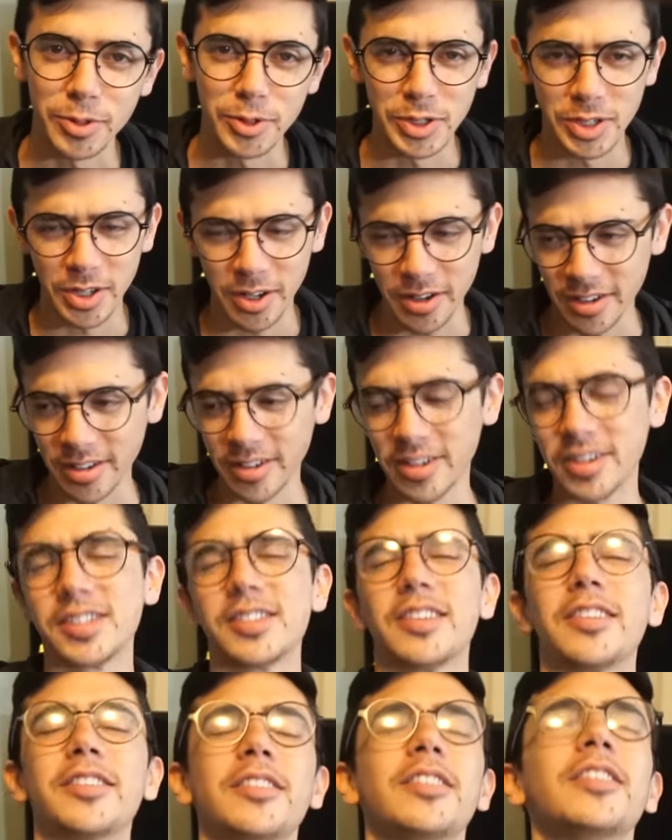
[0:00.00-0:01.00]
which is good
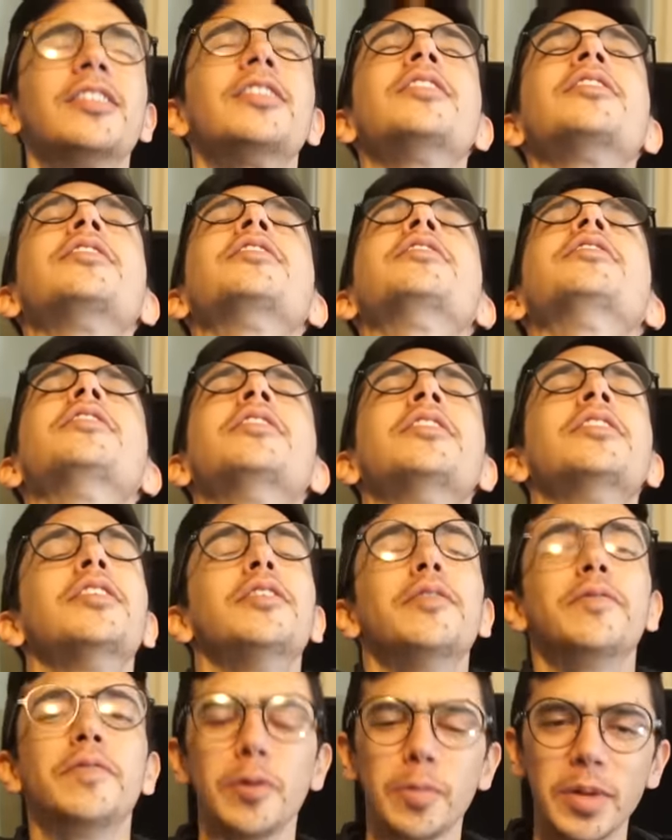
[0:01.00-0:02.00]
because I
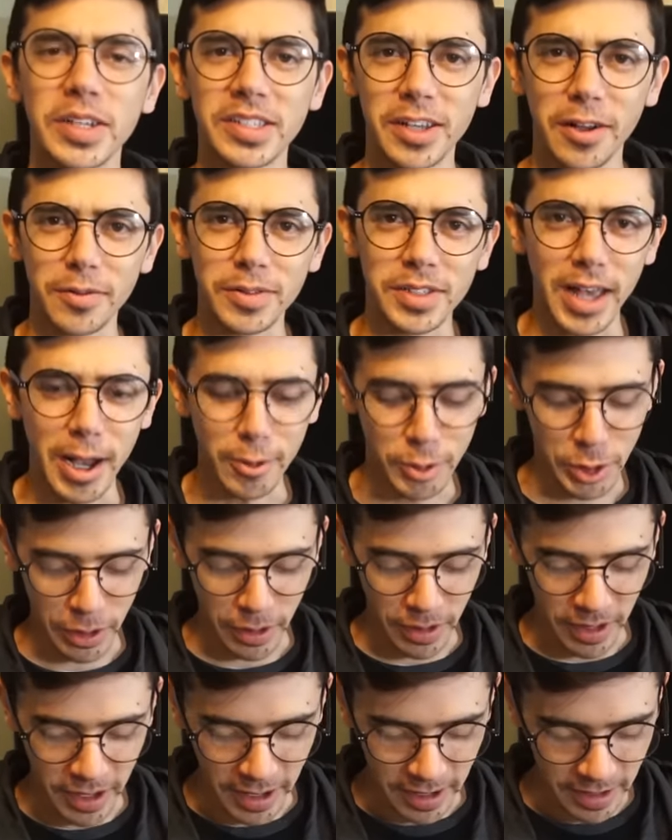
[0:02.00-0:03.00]
feel myself slouching
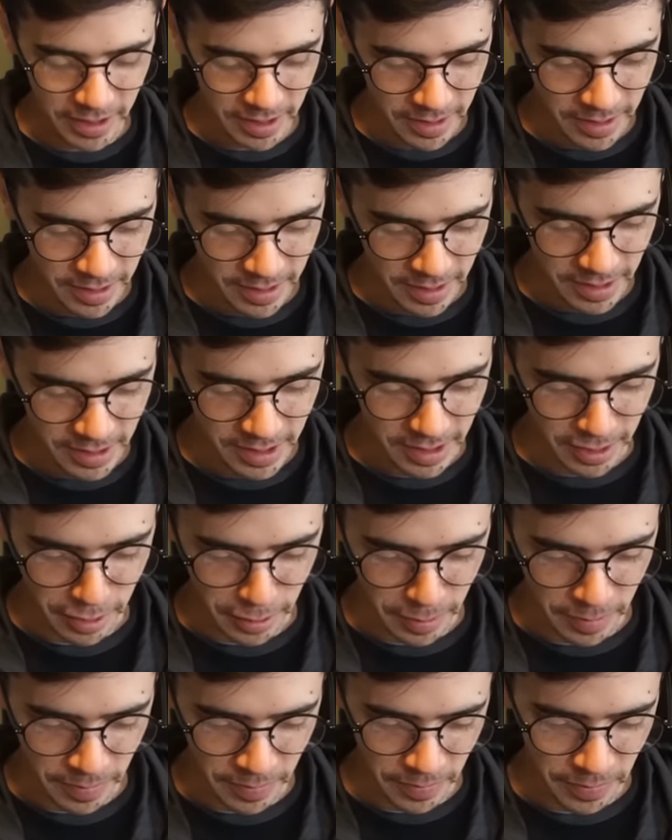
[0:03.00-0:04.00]
a lot.
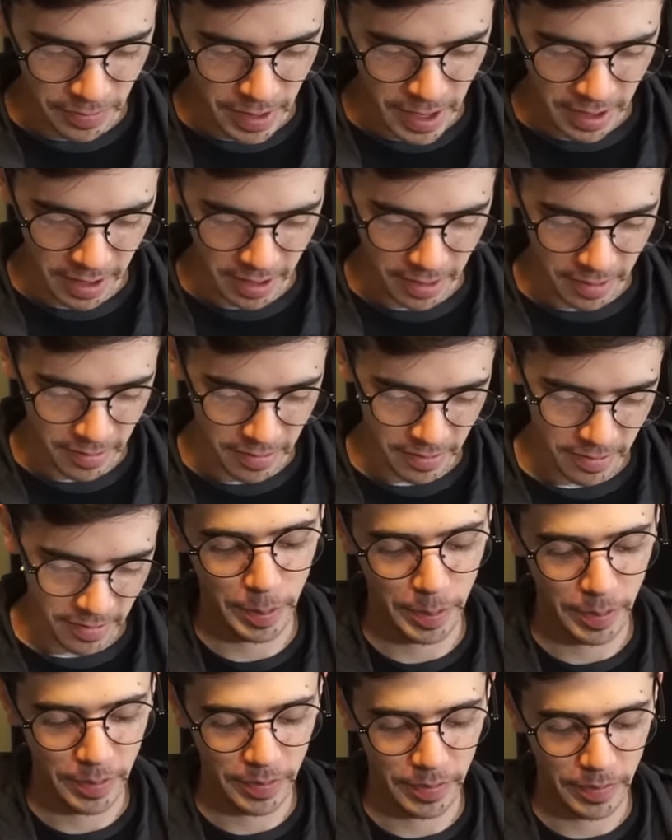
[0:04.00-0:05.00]
So, thank you.
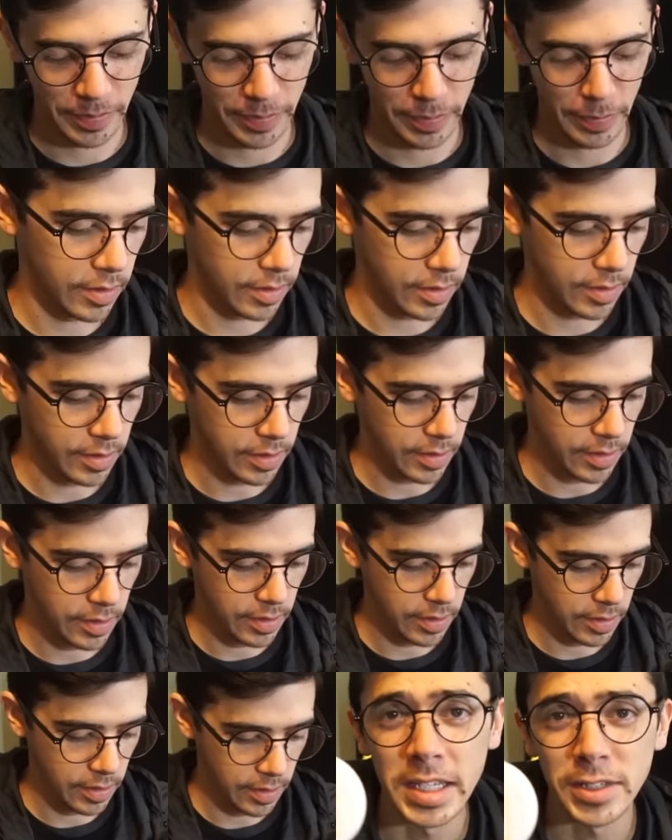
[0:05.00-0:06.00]

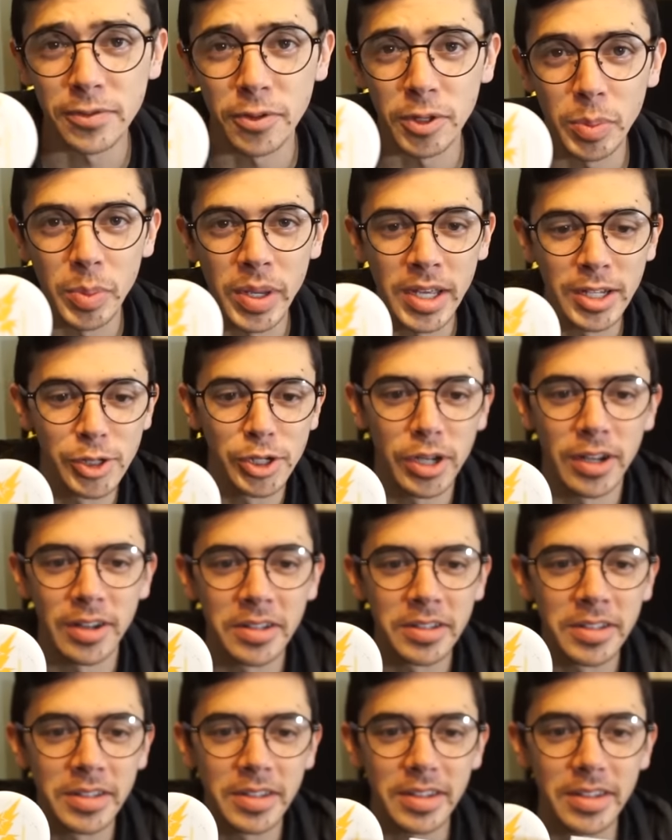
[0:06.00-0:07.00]
Thanks for the pin,
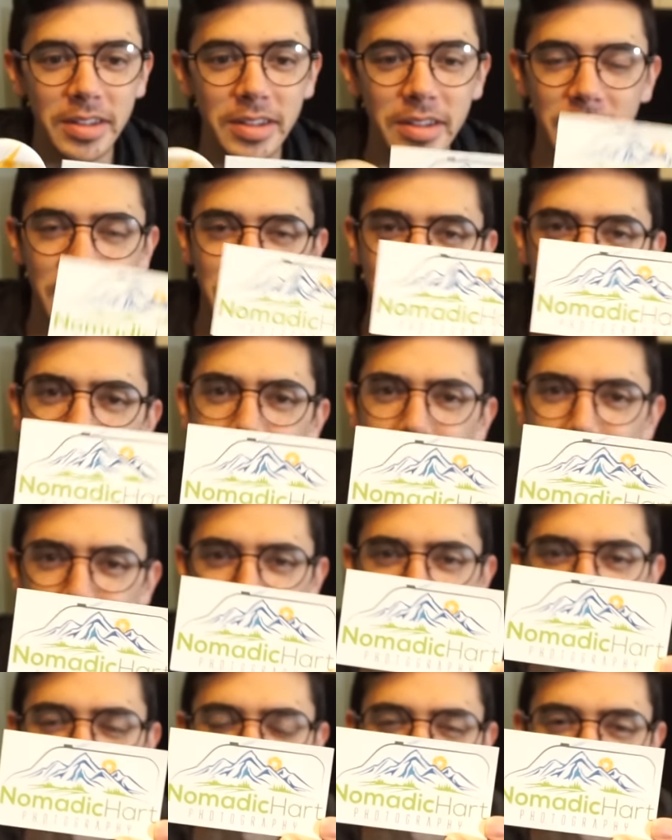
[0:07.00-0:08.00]
John. And uh, there's
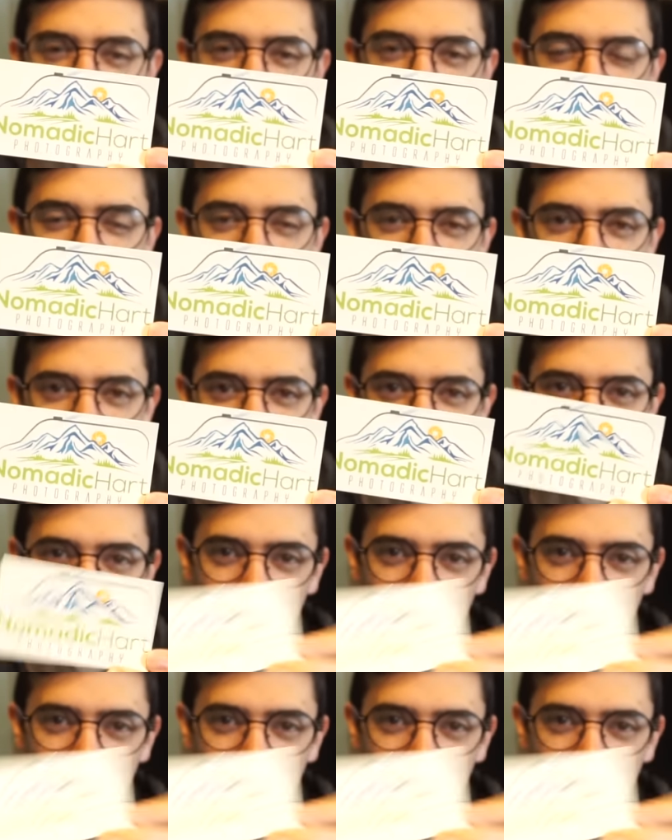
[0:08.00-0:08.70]
a quick shout out.